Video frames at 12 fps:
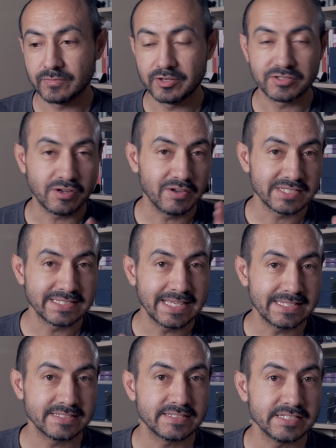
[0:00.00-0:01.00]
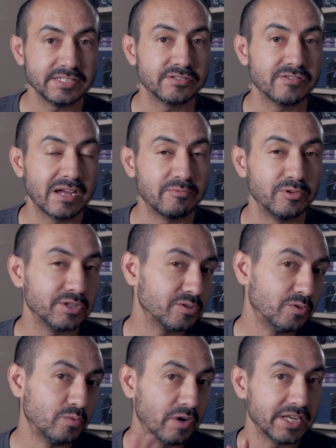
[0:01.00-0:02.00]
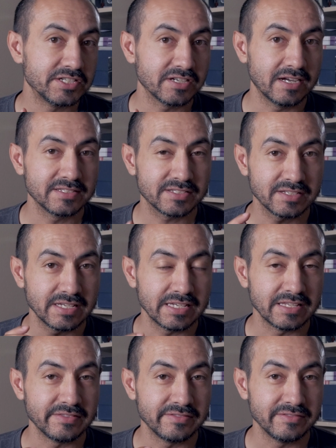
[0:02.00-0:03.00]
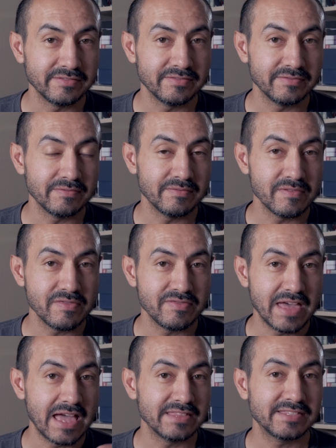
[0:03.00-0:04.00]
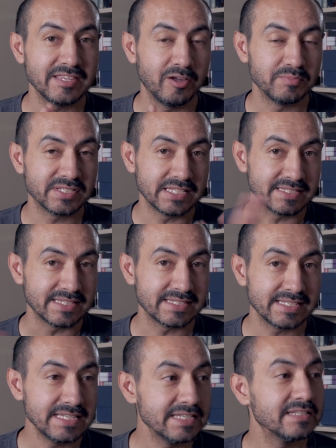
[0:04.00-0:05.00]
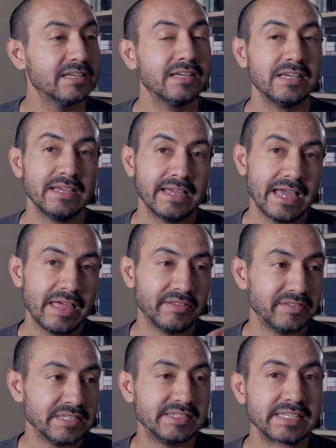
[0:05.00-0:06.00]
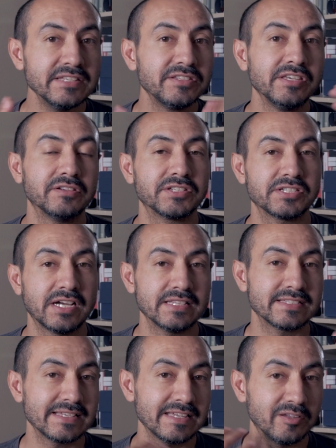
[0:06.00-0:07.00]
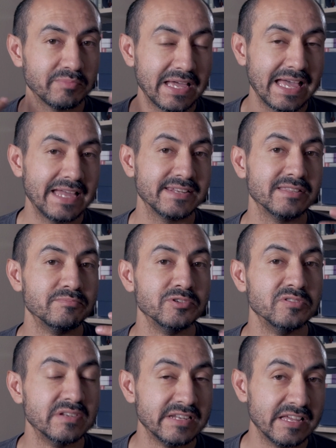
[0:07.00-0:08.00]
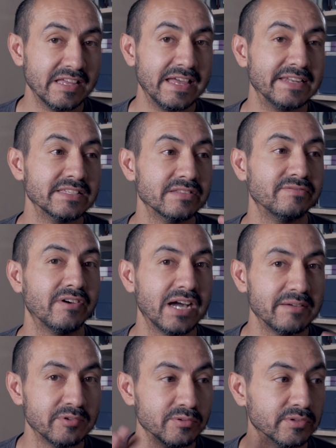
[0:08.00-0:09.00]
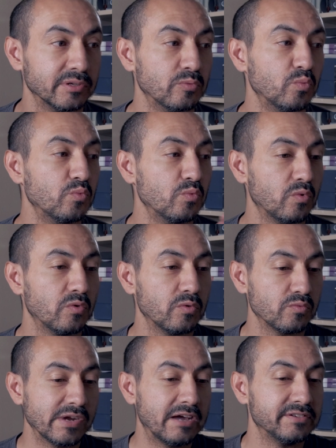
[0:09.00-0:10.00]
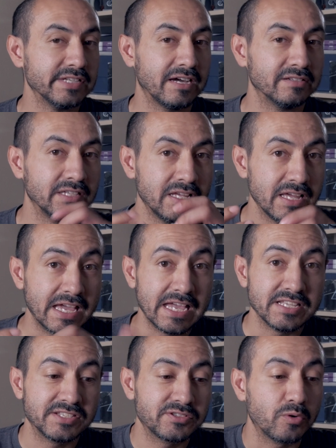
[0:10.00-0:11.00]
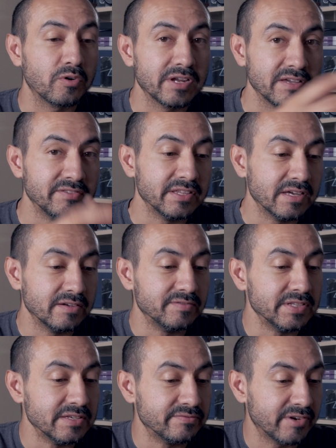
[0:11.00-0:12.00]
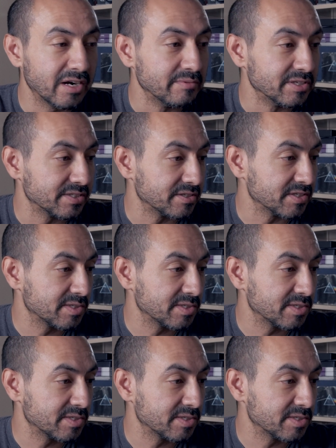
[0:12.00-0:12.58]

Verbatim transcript: There's always a tendency to grab really cool wide shots, and that helps sets the scene, and then these detail shots help add to the mood and add to the vibe and really round out a story of the, of the environment, so to